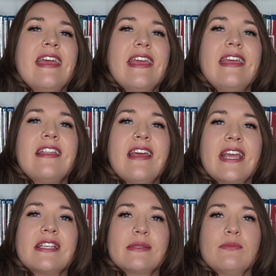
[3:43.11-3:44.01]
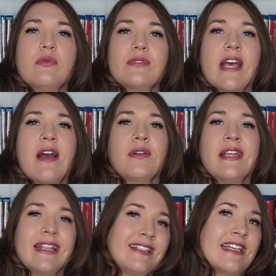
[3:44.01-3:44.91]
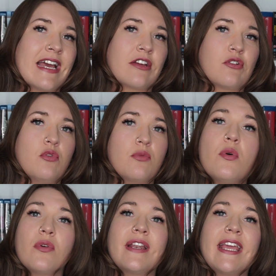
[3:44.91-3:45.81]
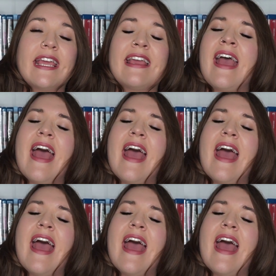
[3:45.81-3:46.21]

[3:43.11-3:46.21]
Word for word: in a small town in Indiana called Pawnee,